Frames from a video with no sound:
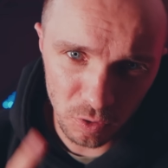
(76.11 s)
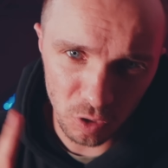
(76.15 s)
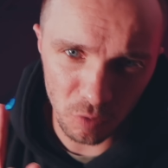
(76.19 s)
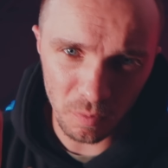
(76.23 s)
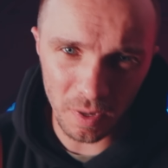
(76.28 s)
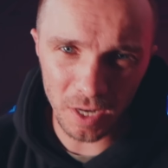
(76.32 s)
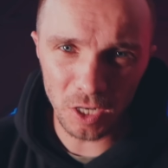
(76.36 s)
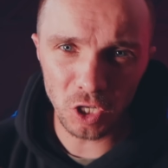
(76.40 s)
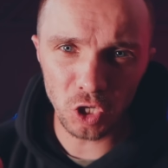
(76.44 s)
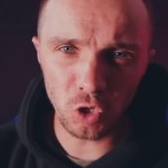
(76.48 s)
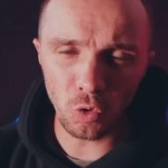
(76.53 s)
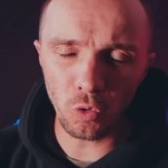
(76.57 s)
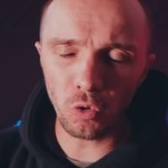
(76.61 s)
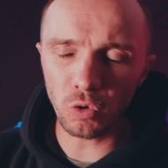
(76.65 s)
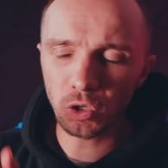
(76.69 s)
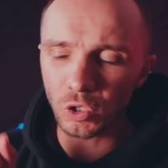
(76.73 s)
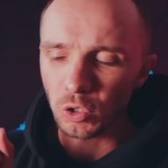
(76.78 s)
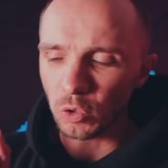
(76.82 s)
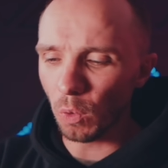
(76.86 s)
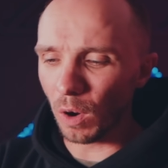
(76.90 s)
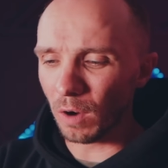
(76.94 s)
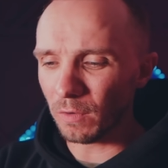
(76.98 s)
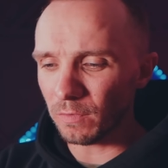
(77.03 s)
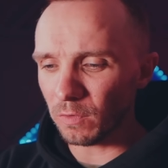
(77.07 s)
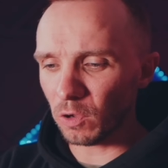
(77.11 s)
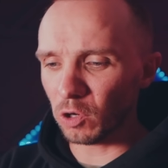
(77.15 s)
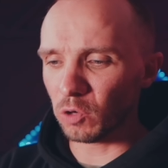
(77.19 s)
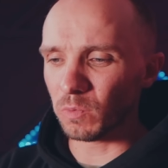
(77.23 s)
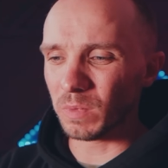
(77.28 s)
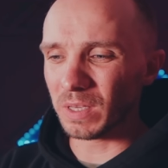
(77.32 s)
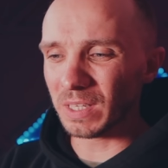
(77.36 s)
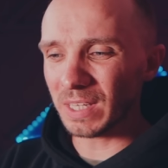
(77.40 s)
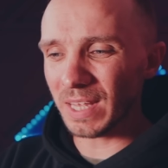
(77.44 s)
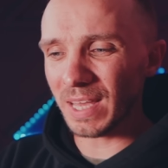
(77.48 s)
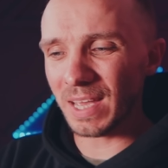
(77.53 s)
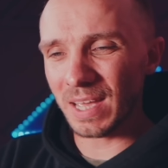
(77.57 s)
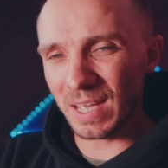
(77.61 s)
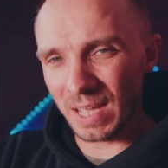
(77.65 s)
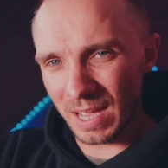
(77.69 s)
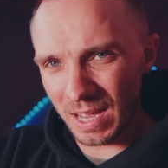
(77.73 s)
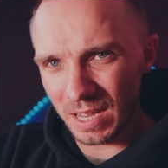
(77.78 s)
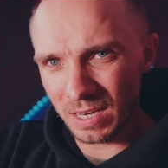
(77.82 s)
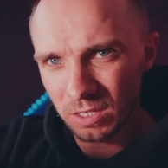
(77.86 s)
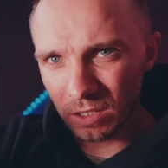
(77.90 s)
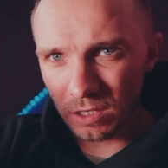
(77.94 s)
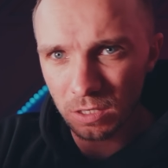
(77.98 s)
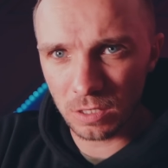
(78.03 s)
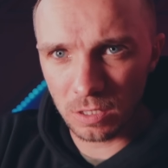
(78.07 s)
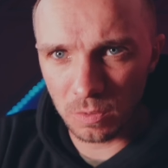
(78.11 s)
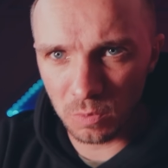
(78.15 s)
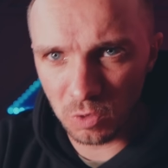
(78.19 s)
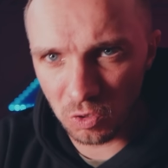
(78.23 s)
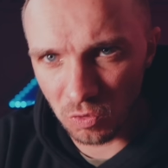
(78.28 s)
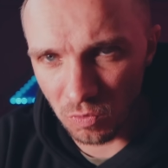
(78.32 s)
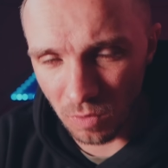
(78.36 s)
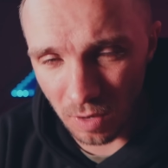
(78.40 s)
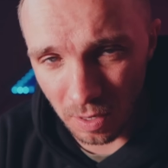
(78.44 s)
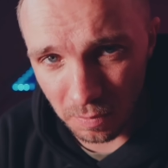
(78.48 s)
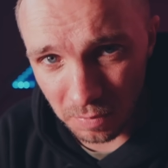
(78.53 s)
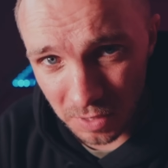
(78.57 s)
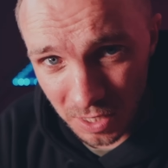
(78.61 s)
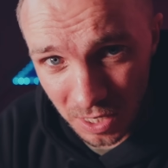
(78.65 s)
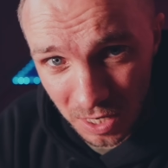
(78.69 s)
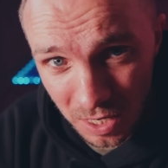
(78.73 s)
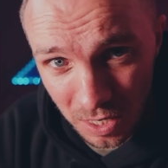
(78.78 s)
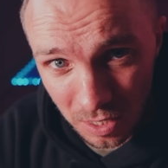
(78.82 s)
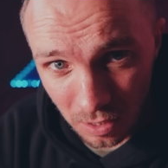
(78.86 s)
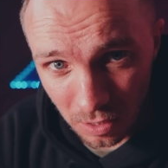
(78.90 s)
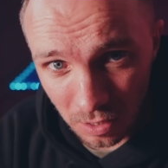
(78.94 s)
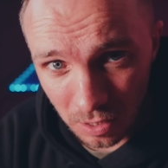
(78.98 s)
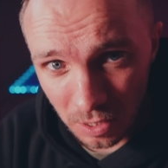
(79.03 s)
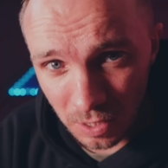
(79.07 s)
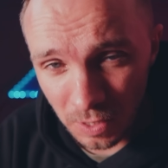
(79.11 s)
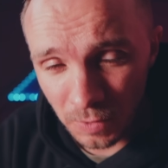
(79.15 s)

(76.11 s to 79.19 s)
so make sure you are following me there and subscribed here.